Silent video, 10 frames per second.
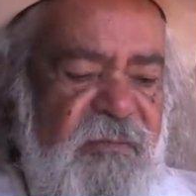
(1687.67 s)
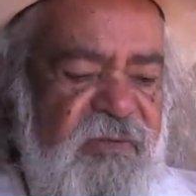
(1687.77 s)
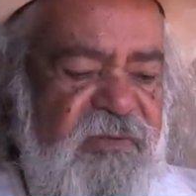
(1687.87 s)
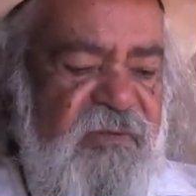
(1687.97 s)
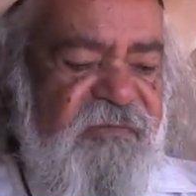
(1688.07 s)

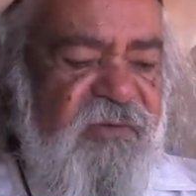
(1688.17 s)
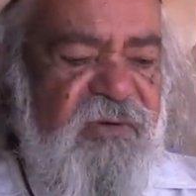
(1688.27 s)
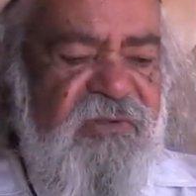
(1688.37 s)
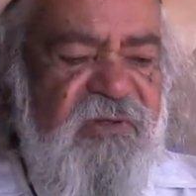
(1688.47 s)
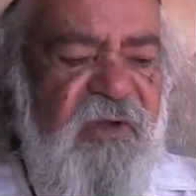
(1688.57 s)
This is the
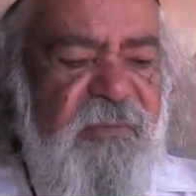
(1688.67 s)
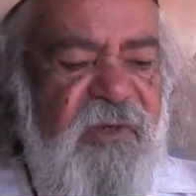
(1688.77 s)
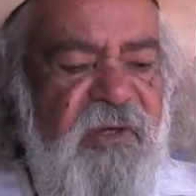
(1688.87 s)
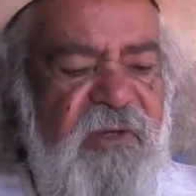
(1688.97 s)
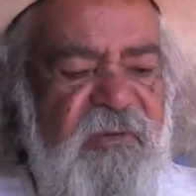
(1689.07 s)
first time
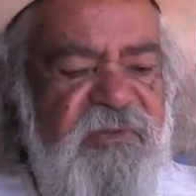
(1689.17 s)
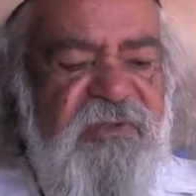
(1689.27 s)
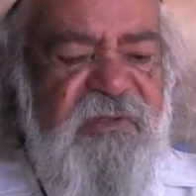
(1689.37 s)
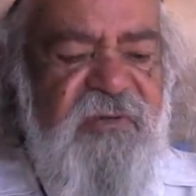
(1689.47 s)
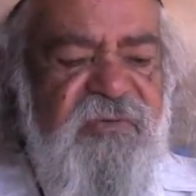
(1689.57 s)
I
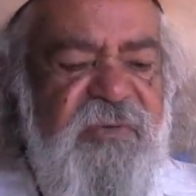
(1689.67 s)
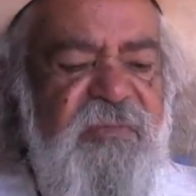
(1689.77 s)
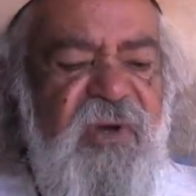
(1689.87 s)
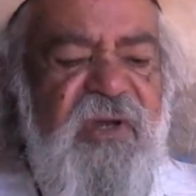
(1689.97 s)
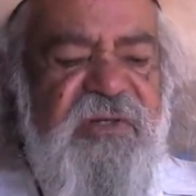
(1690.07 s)
was
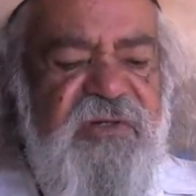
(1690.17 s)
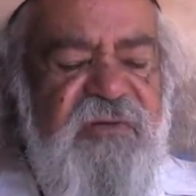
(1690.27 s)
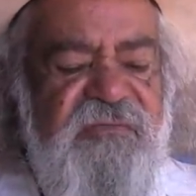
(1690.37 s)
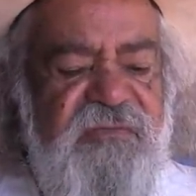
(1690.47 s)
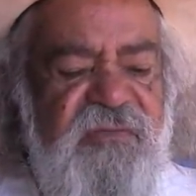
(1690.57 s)
reminded
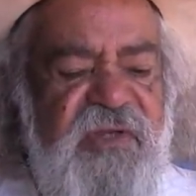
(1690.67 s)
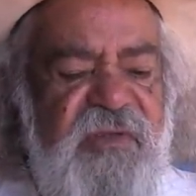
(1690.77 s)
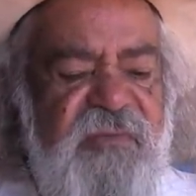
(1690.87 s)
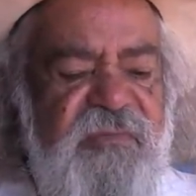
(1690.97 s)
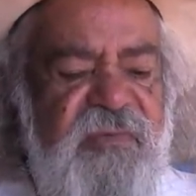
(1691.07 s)
of the
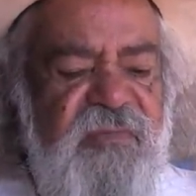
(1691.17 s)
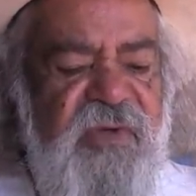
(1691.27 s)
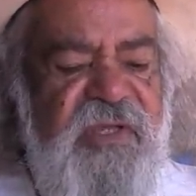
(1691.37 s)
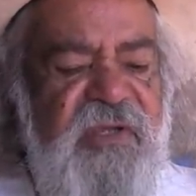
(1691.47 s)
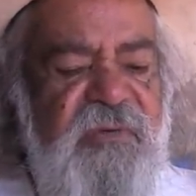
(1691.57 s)

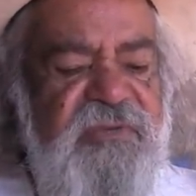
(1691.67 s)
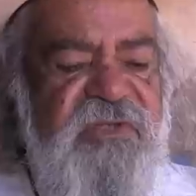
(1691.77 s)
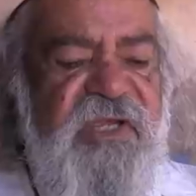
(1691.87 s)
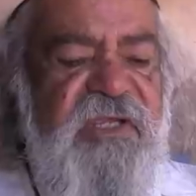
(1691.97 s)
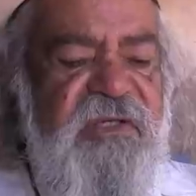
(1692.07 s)
way I was
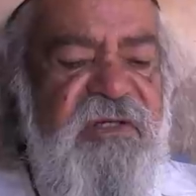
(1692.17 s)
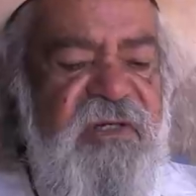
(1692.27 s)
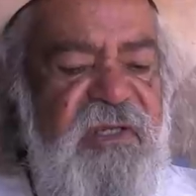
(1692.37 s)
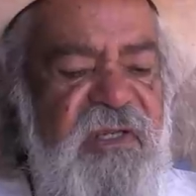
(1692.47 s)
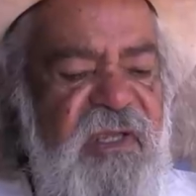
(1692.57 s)
taken.
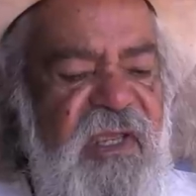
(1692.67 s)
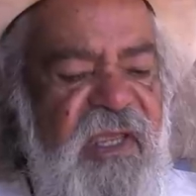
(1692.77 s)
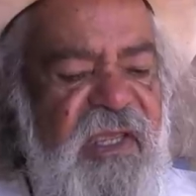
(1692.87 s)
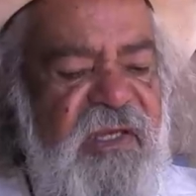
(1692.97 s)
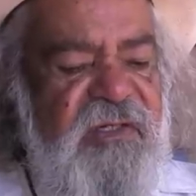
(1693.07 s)

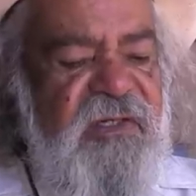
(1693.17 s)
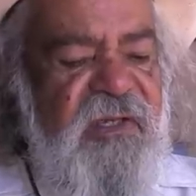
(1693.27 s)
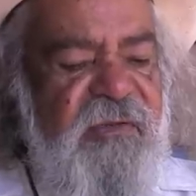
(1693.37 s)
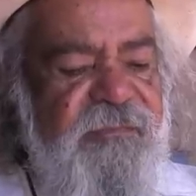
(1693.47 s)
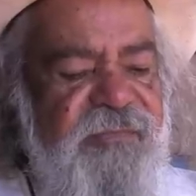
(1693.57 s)
And
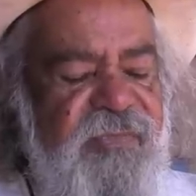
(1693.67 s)
I